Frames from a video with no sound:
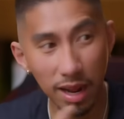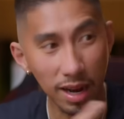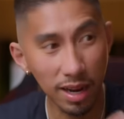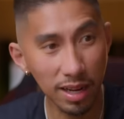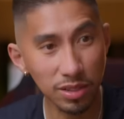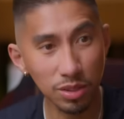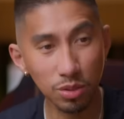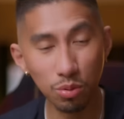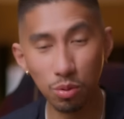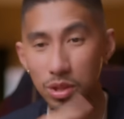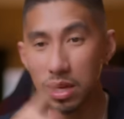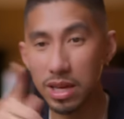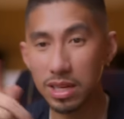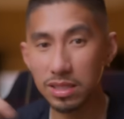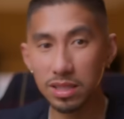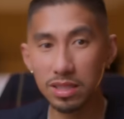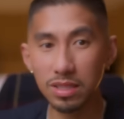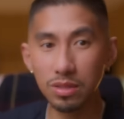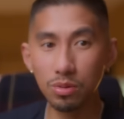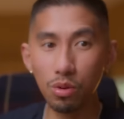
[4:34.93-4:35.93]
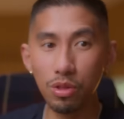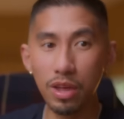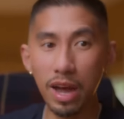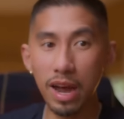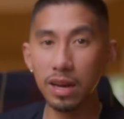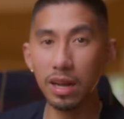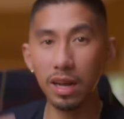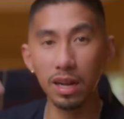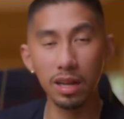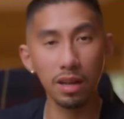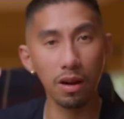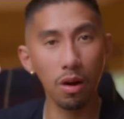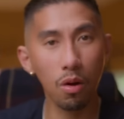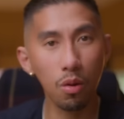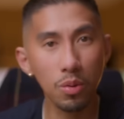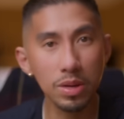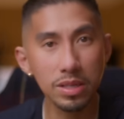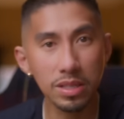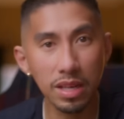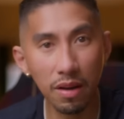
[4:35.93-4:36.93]
Let's do this, let's do that, and they
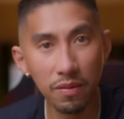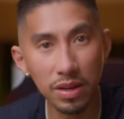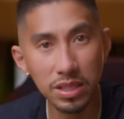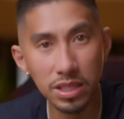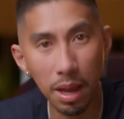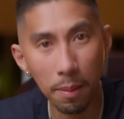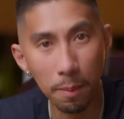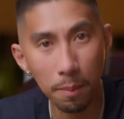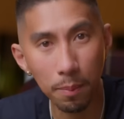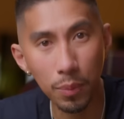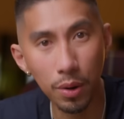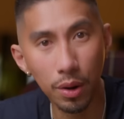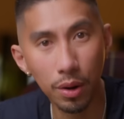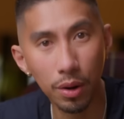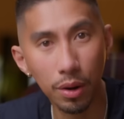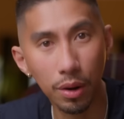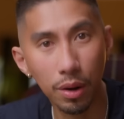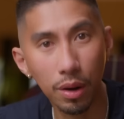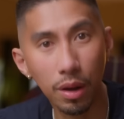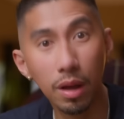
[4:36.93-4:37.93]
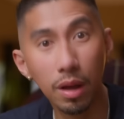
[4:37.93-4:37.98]
always have a temper.